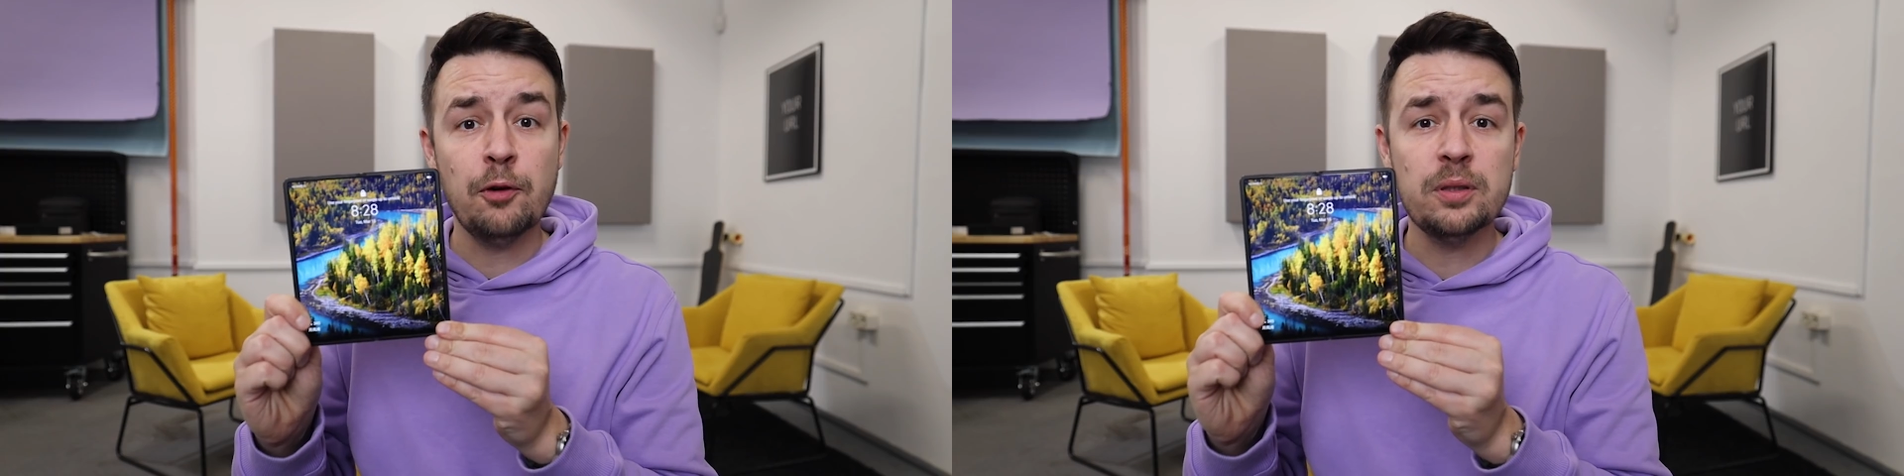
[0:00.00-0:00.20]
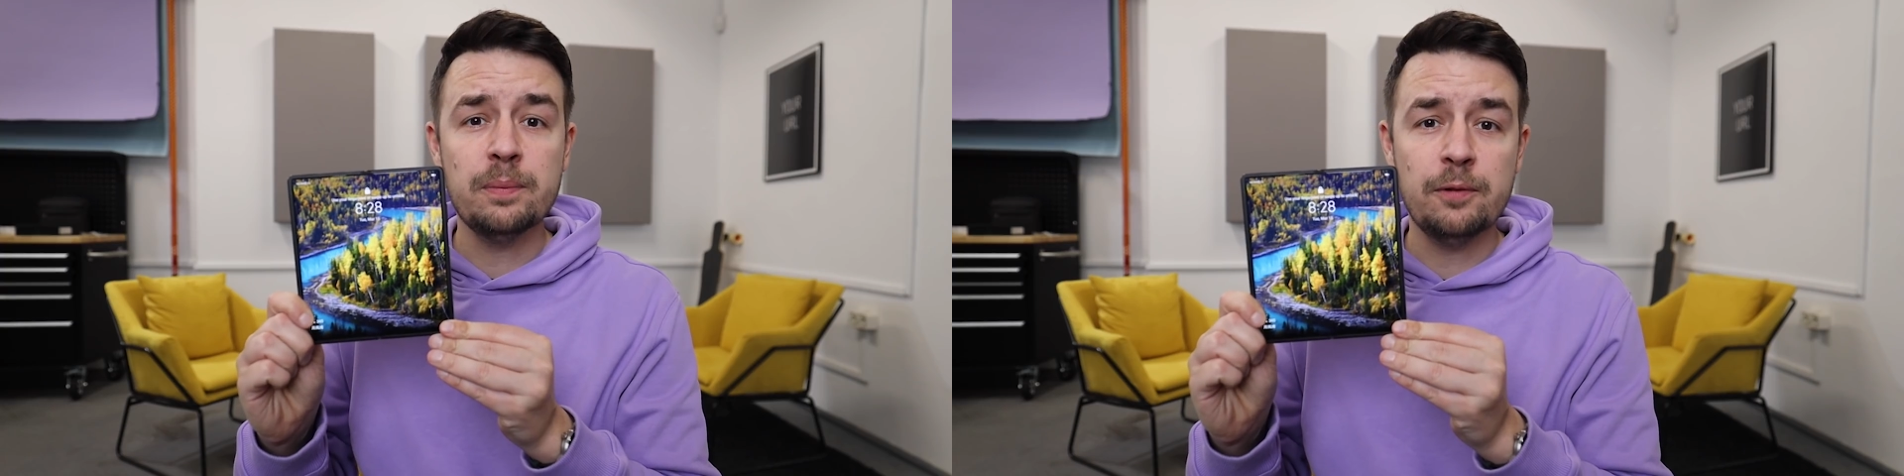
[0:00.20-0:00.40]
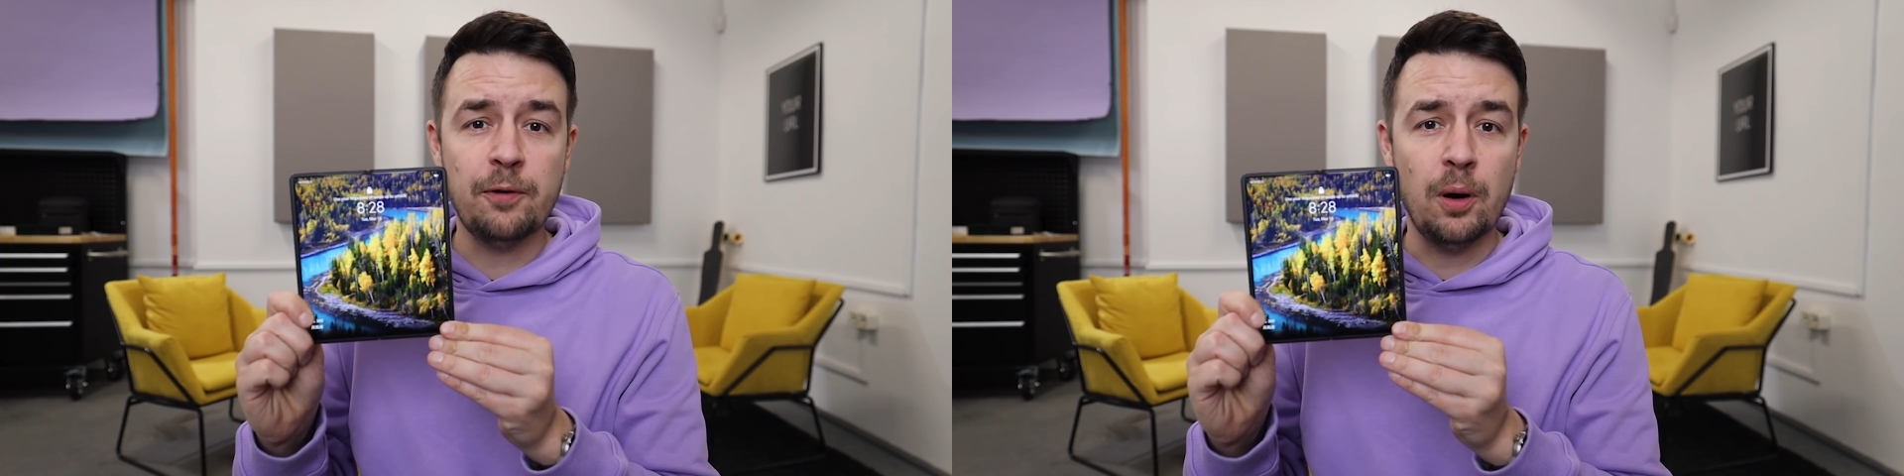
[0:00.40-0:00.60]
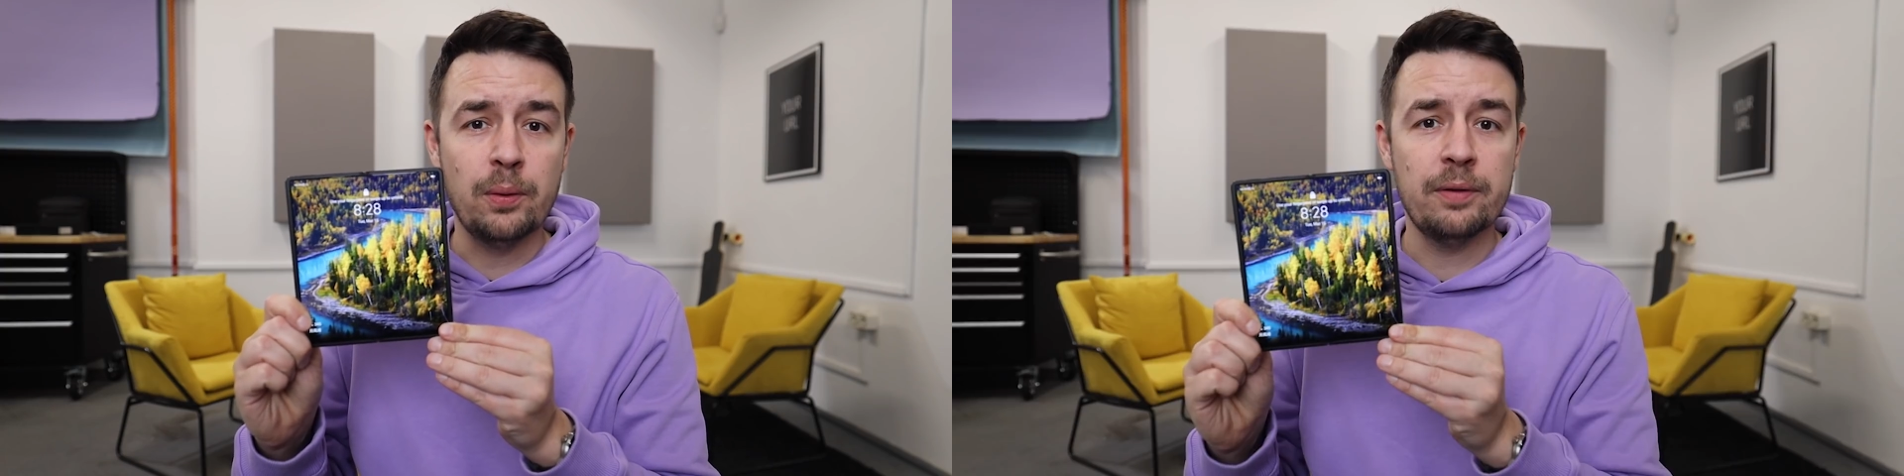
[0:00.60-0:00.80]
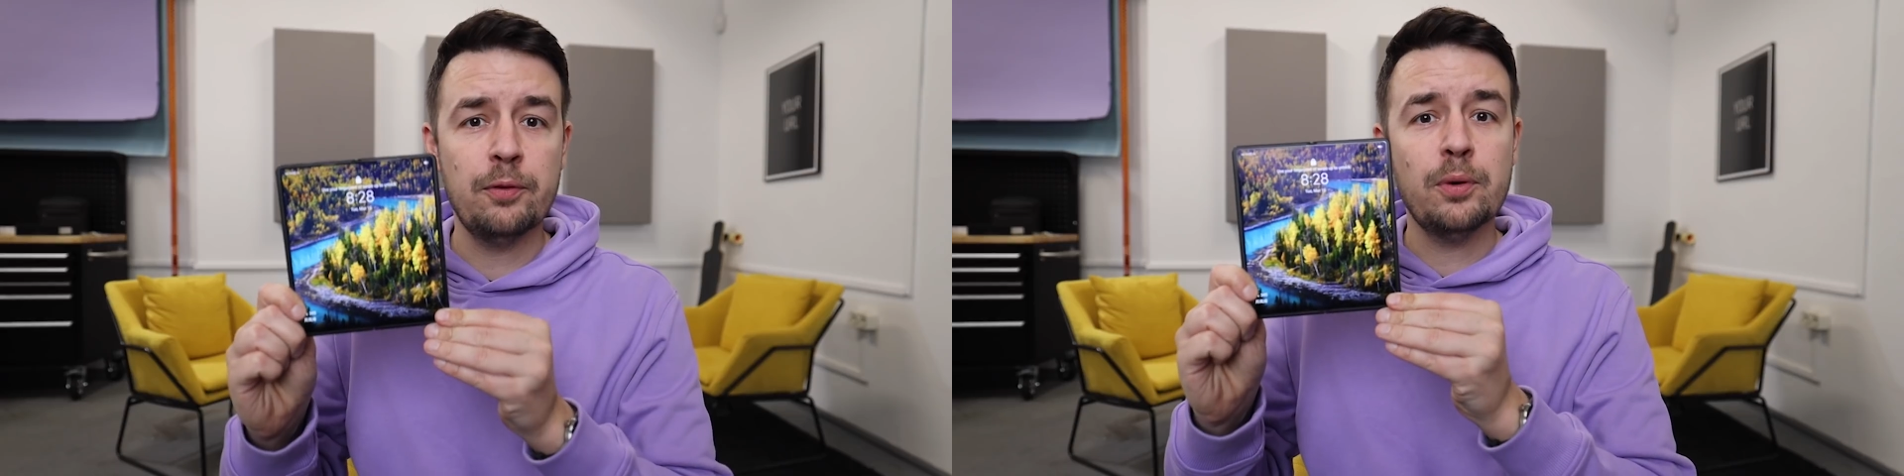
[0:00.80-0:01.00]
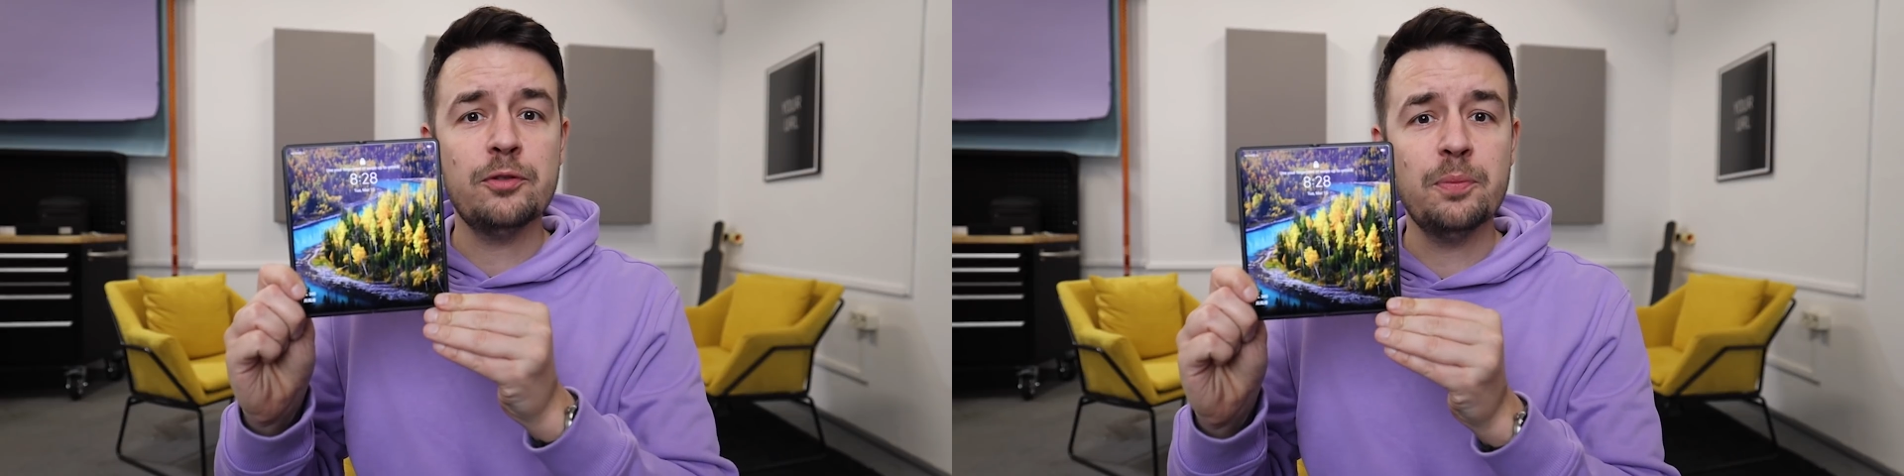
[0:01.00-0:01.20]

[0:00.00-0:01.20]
foldable phone, if you want